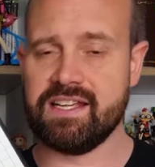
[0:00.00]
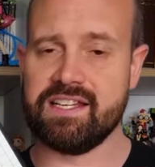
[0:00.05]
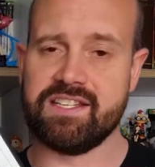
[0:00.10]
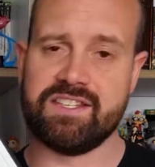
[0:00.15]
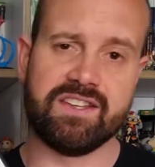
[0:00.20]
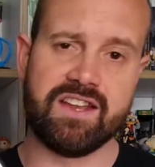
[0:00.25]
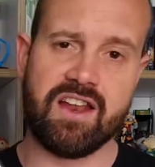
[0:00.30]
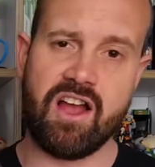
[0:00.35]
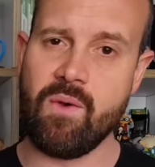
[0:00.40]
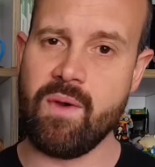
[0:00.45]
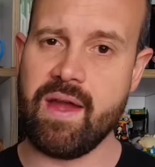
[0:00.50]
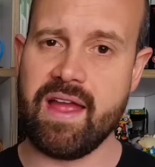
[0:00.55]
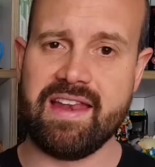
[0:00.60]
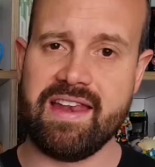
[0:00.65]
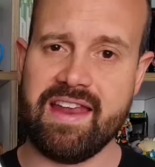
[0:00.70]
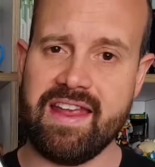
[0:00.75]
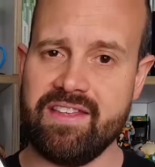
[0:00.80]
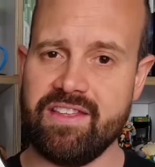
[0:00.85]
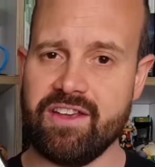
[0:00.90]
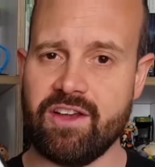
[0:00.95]
It's nowhere
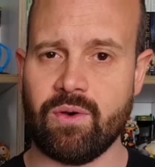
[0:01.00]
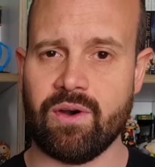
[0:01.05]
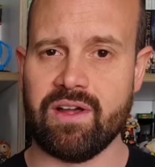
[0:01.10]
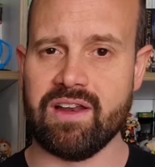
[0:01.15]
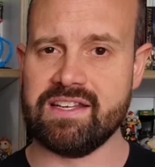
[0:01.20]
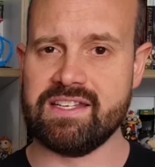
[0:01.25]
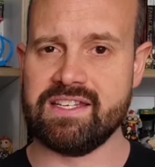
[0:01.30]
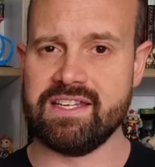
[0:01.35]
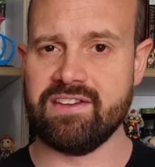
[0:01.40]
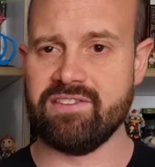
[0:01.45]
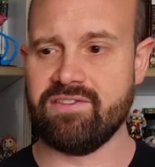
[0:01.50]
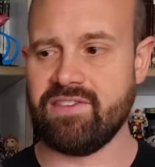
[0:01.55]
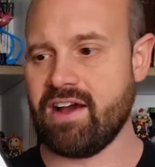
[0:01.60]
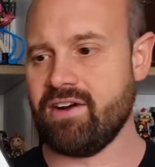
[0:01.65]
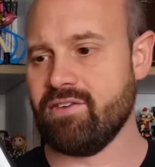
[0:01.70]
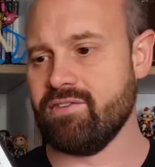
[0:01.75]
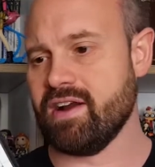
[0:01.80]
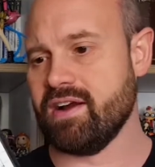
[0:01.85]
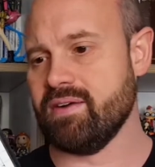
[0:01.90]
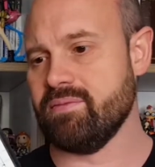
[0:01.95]
near the quality of
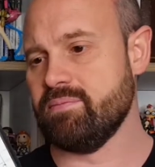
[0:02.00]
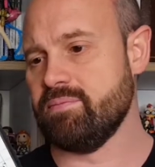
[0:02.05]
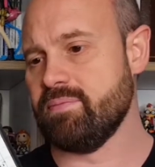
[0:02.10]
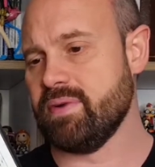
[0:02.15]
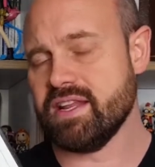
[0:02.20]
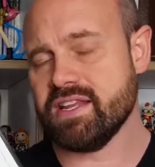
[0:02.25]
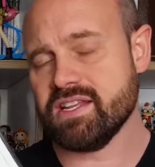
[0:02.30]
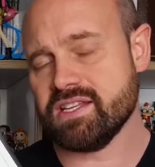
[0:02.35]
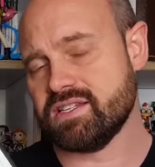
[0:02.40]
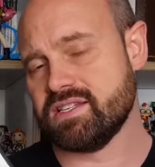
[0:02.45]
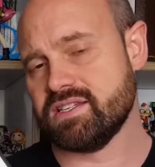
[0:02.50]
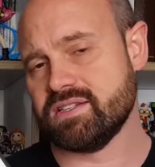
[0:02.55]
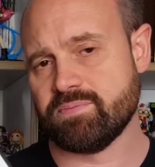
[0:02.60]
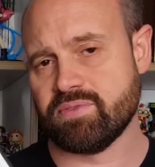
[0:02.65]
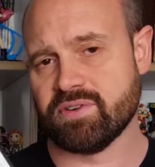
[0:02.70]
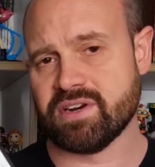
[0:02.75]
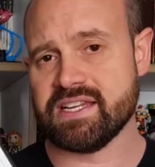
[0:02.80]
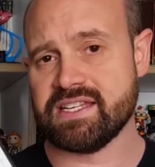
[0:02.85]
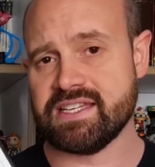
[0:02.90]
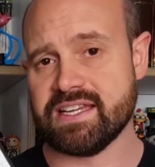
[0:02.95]
Outrun, but it's
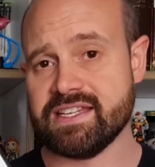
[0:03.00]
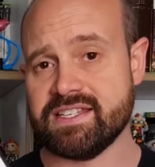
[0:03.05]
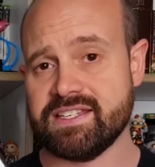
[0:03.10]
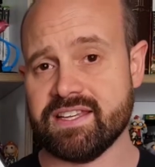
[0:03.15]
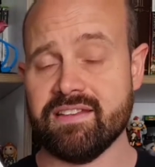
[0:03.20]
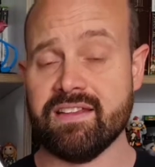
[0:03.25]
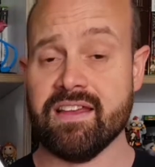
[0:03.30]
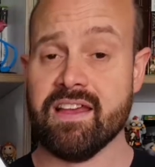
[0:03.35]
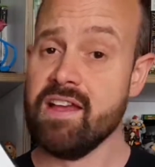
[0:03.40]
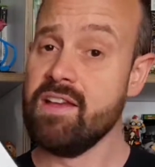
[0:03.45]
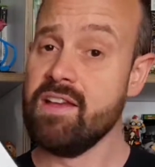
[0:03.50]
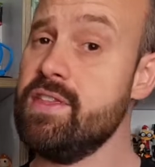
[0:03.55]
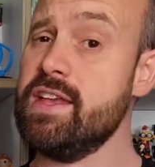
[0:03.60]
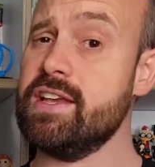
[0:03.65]
pretty decent.